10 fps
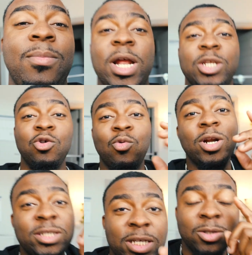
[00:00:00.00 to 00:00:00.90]
But I do want
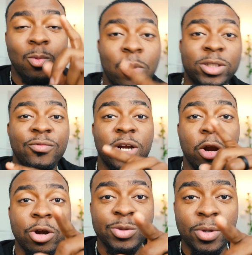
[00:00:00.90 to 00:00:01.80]
to say some words of
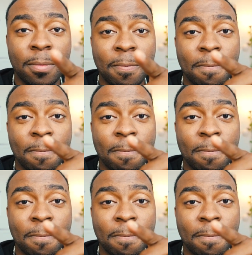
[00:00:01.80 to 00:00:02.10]
encouragement.